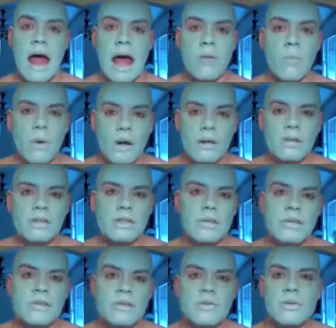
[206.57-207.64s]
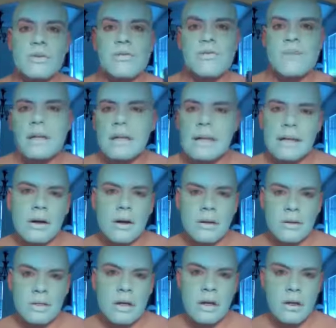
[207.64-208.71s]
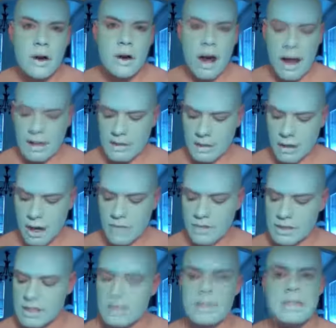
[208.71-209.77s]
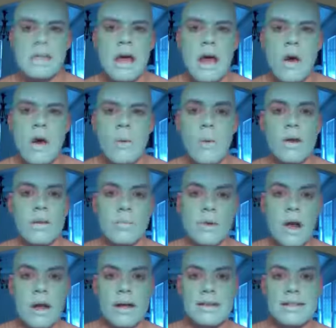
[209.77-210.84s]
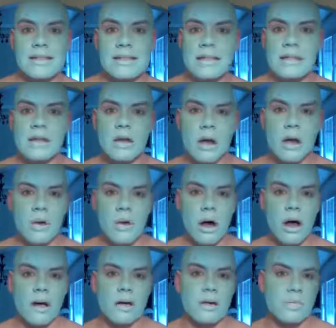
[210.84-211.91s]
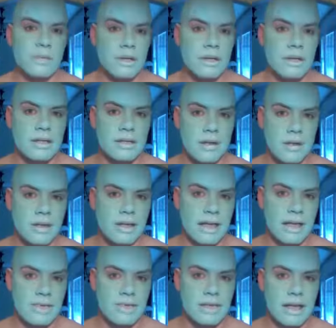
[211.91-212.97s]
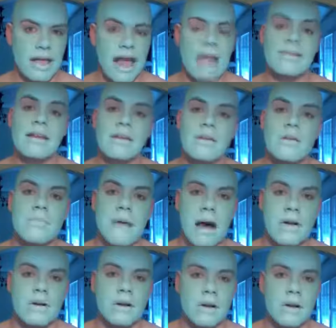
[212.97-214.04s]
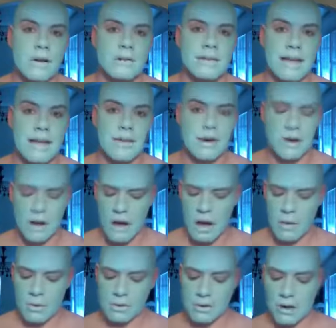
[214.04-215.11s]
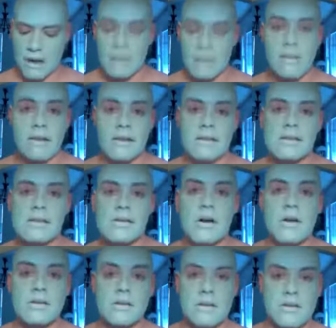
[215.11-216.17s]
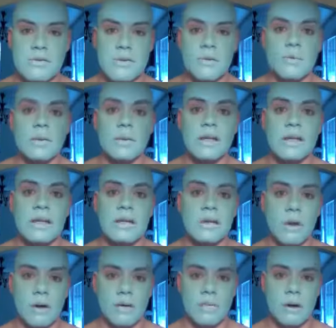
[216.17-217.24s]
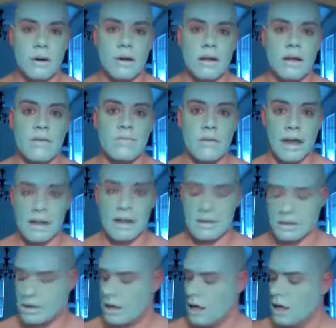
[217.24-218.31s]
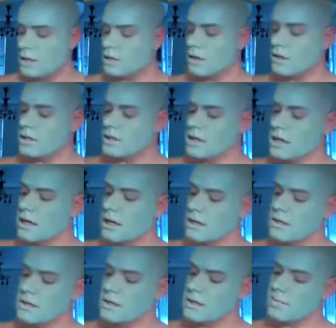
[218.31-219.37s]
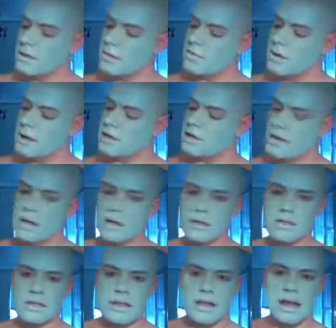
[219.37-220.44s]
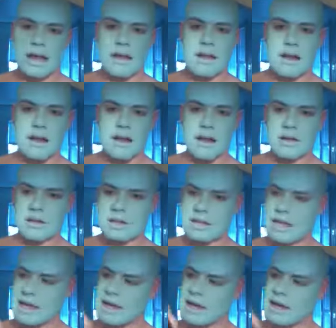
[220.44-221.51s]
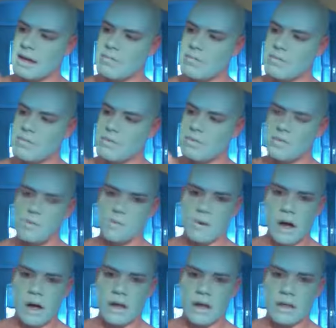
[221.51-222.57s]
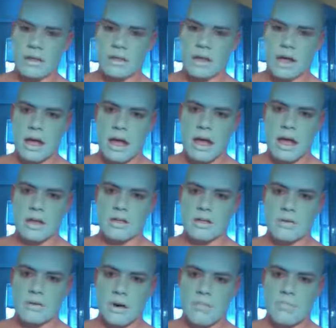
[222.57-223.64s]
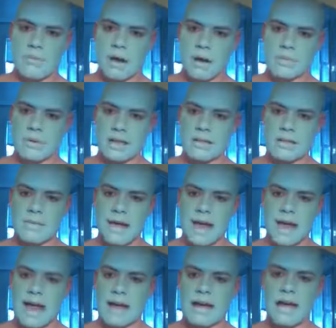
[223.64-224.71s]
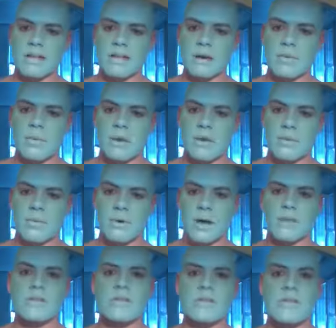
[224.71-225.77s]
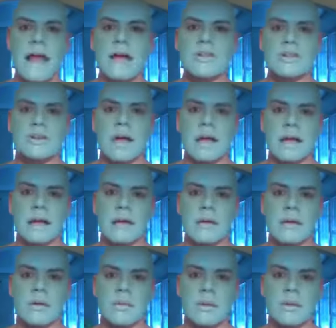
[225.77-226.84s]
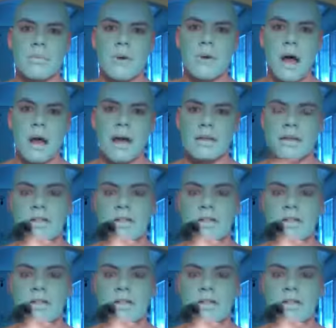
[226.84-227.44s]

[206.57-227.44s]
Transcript: And what it'll do is sort of fill in all those little cracks and crevices where the product didn't go on completely and totally evenly, and then you can powder it all together. What's great about this is it also gives you a really long wearing effect. So I'll just take the stippling brush, and you'll see that I'll actually take it and move the product to a bare place in my hand. I don't want the brush saturated with the product.